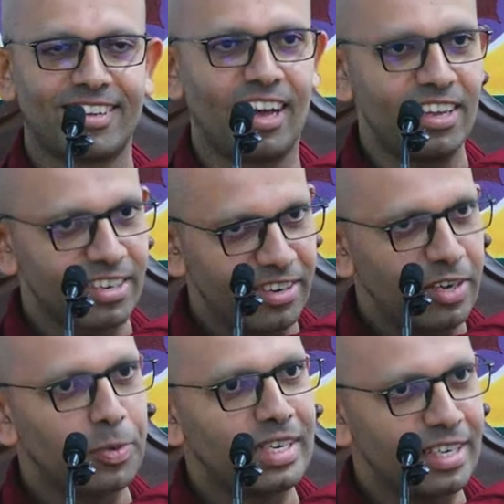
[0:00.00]
I
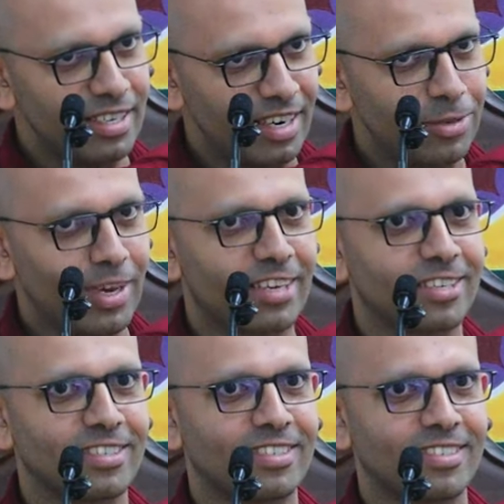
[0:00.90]
agree, we need an
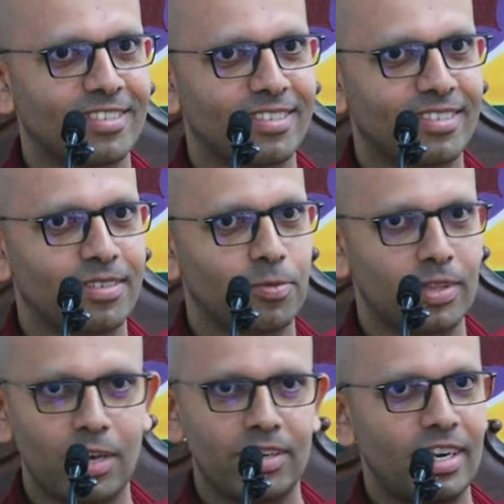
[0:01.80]
education.
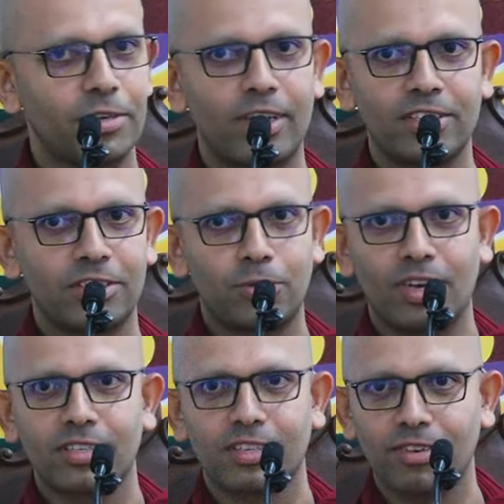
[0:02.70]
Without an education, you
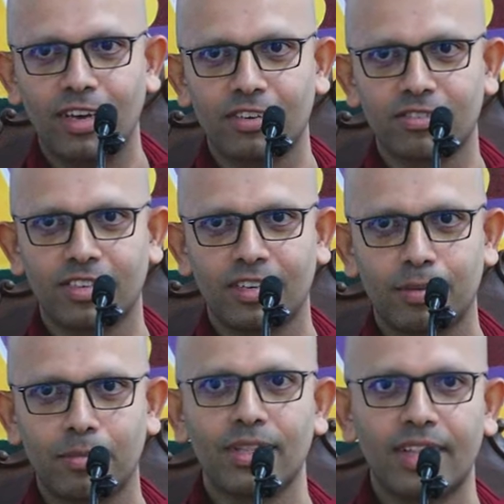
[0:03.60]
can't survive.
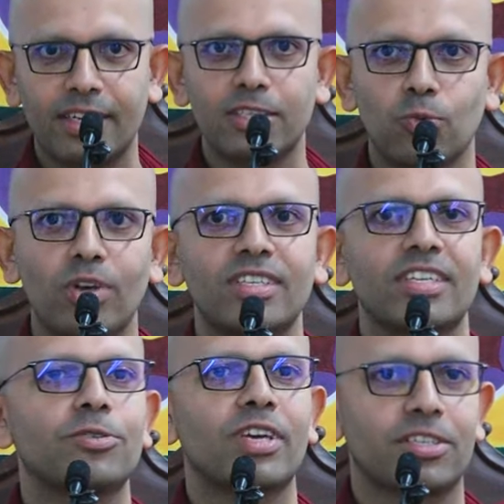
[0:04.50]
But that is what an
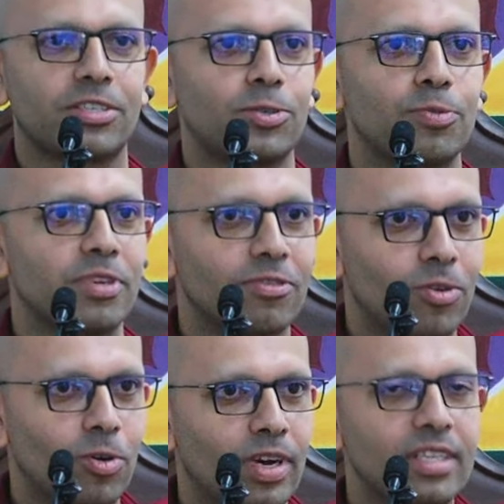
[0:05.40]
education should be
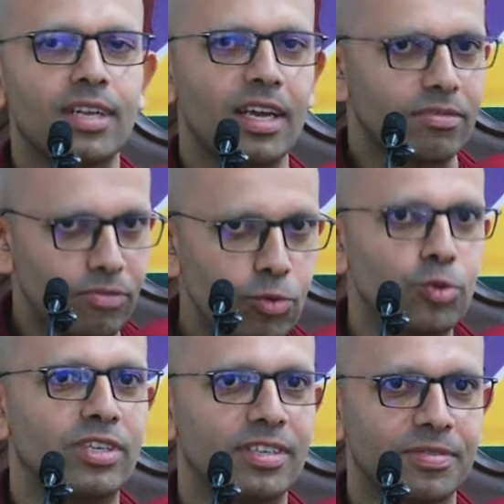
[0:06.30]
for. It's like
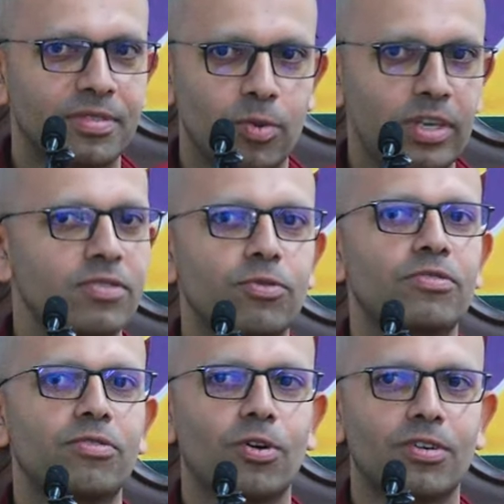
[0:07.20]
food. What is
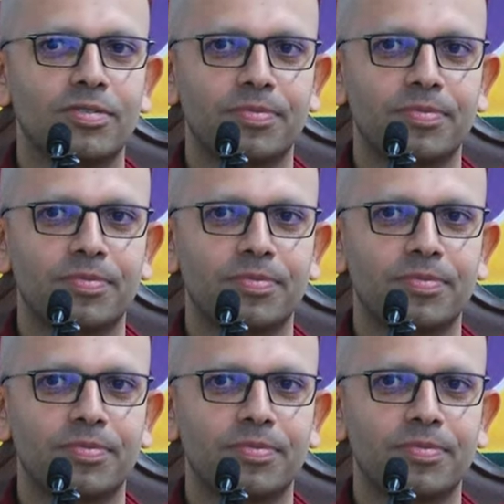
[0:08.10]
food for?